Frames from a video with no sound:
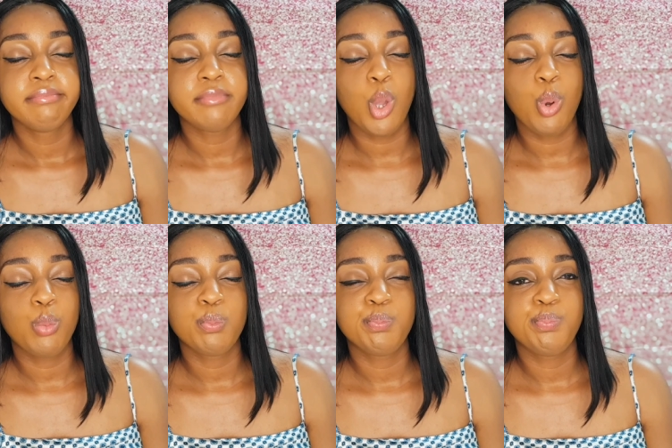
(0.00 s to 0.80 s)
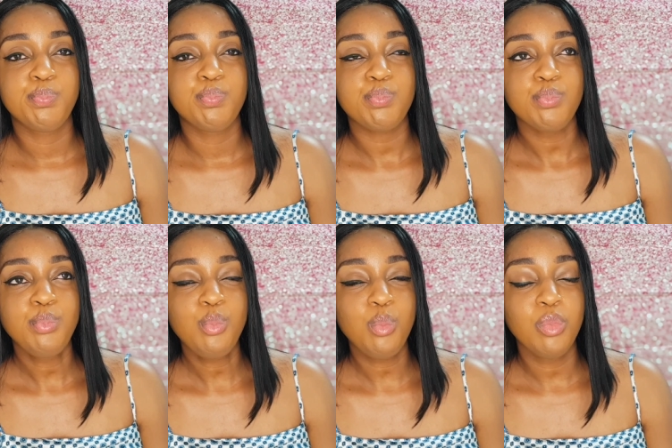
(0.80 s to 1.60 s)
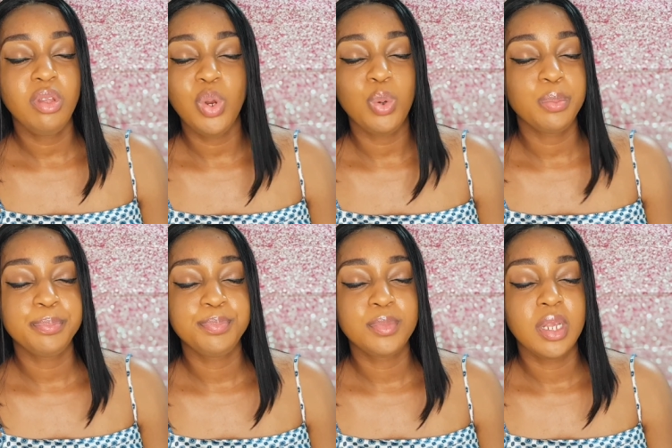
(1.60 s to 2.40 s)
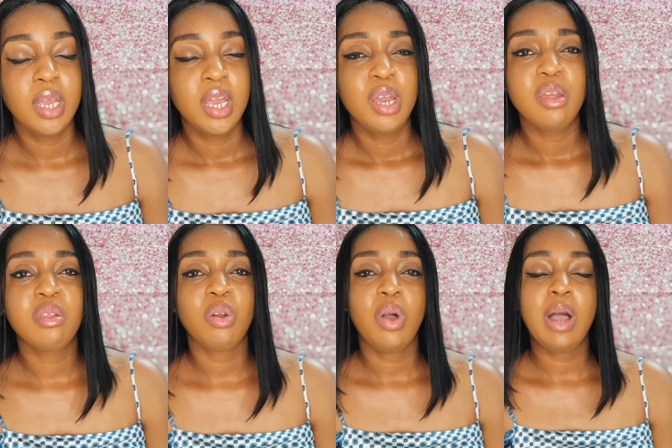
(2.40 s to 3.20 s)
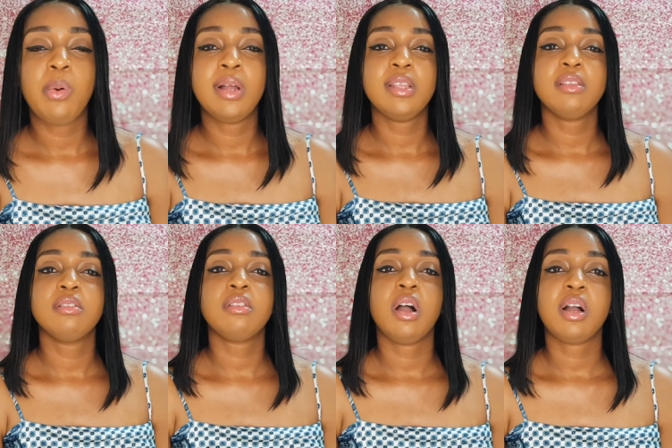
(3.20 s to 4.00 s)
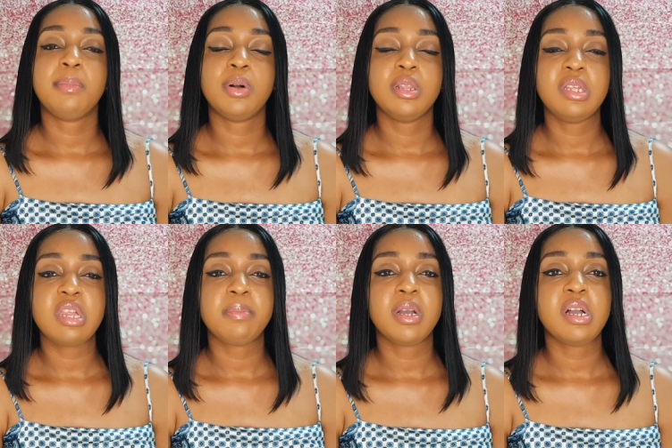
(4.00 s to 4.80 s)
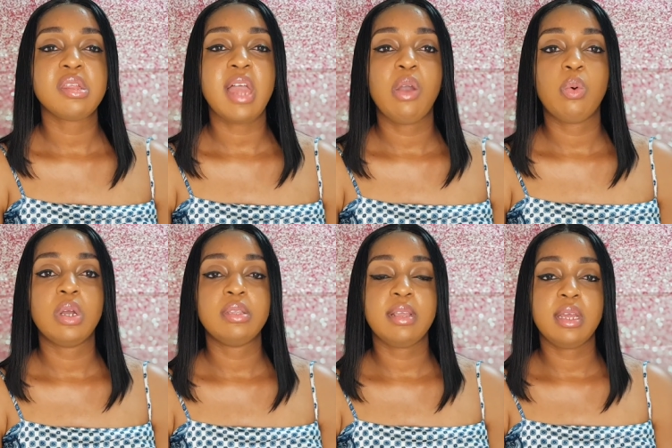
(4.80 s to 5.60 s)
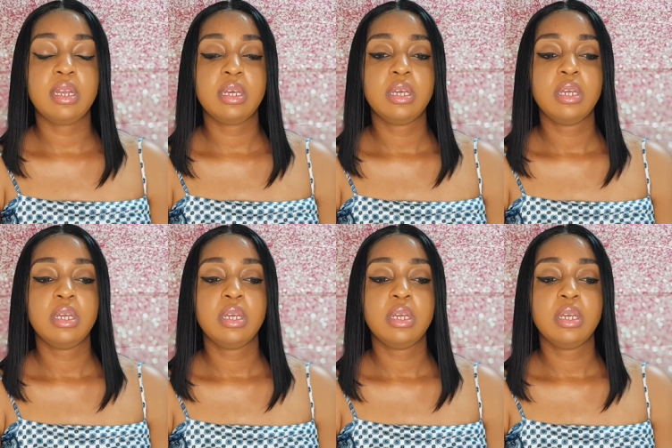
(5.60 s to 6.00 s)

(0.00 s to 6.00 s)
no no so I wanted to talk about this because I wanted